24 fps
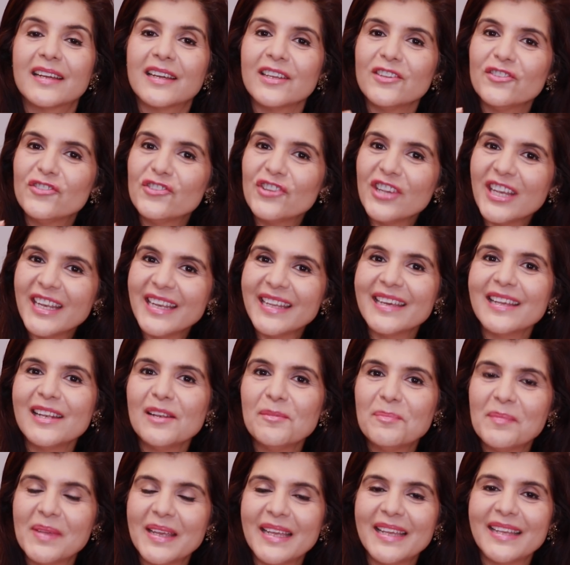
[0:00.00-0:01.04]

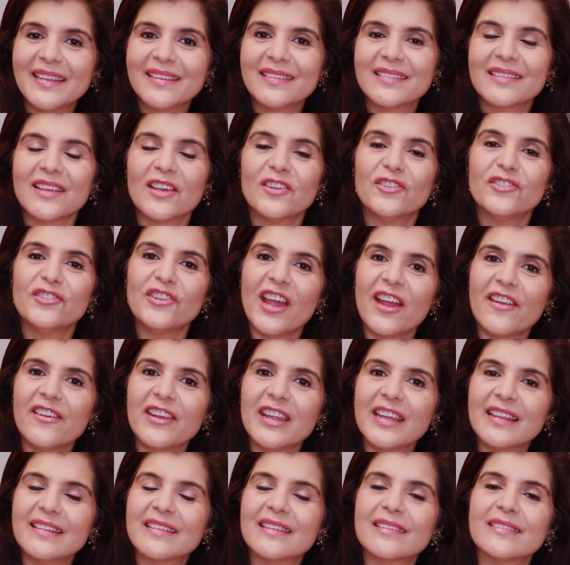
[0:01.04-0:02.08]
Congenial means
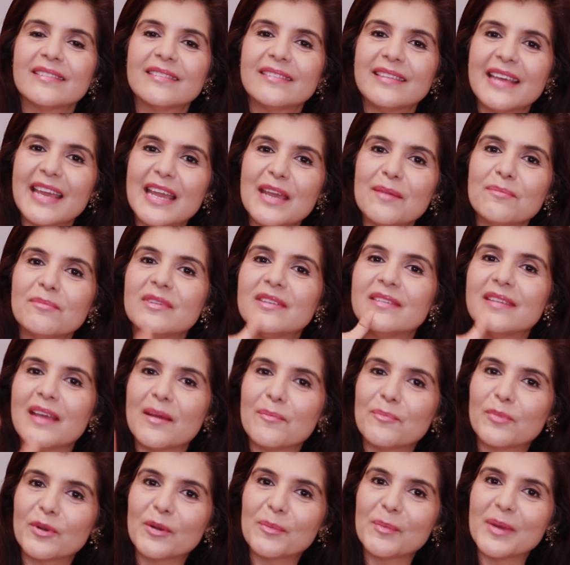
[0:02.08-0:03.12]
sharing the same
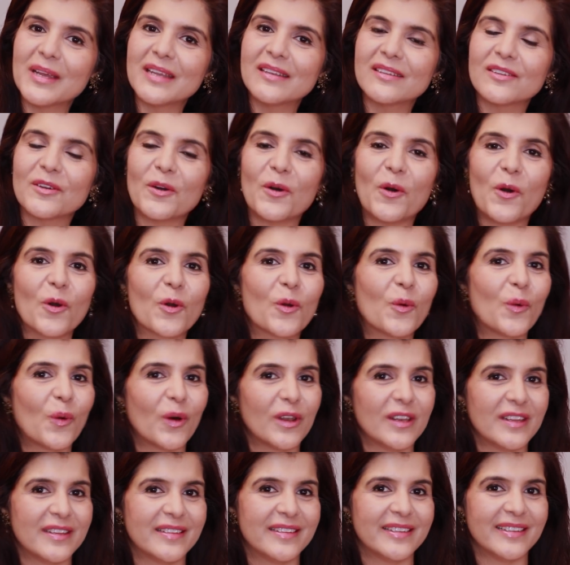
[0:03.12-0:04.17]
temperament or
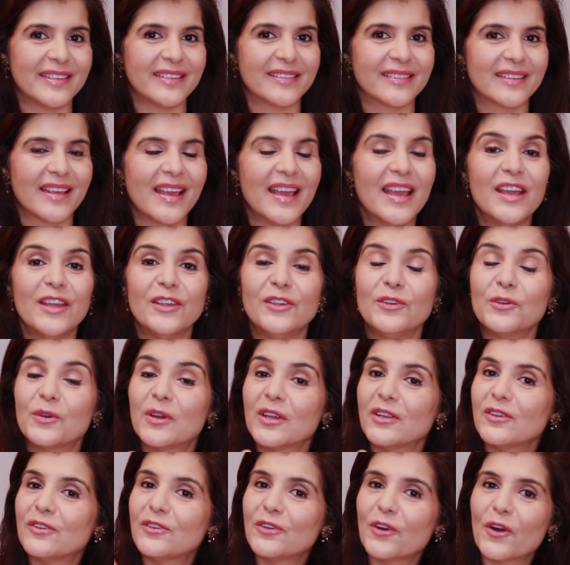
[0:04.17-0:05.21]
qualities. You
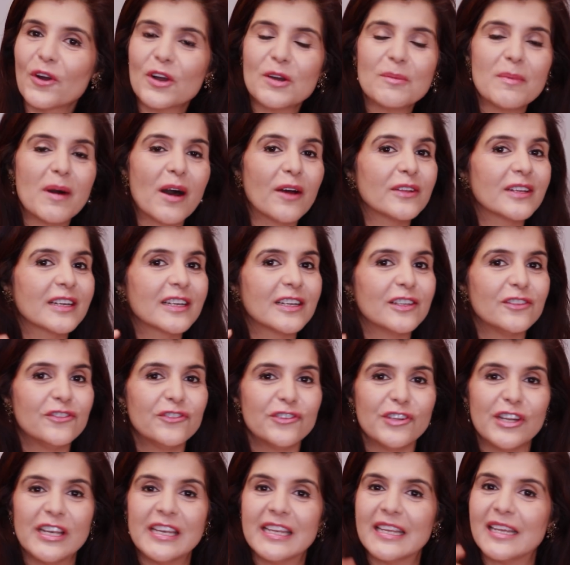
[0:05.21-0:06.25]
can talk about a
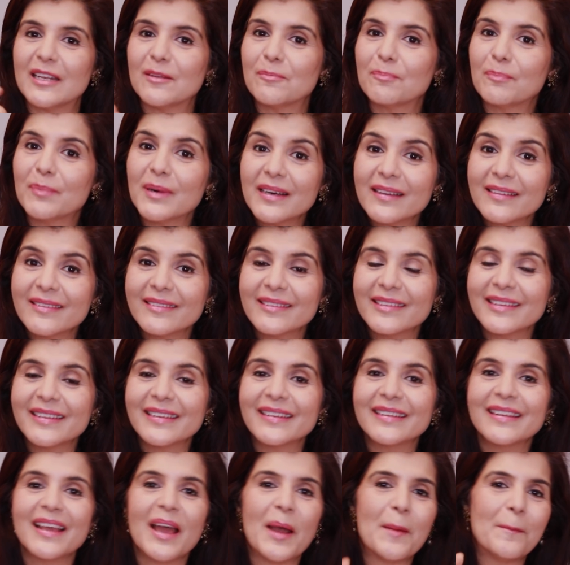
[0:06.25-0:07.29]
congenial
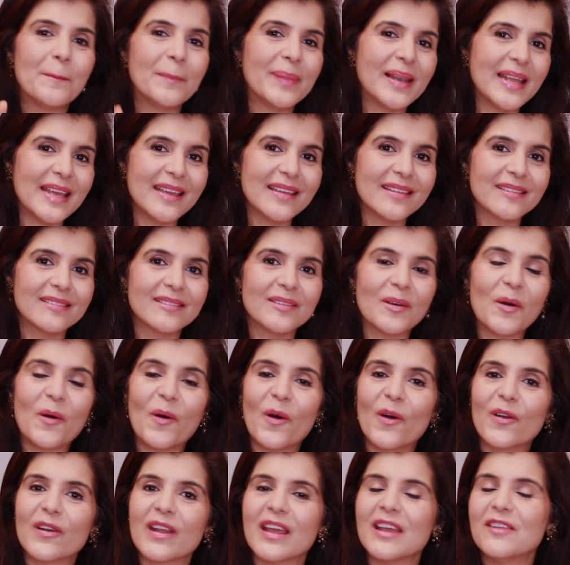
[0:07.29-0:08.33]
person, place,
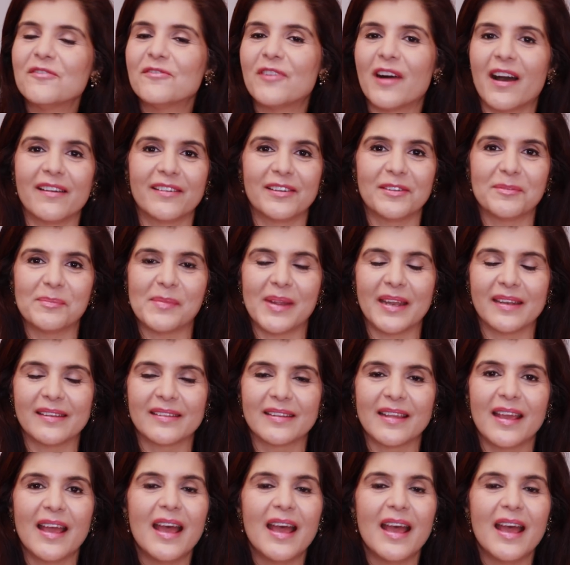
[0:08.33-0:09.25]
or environment.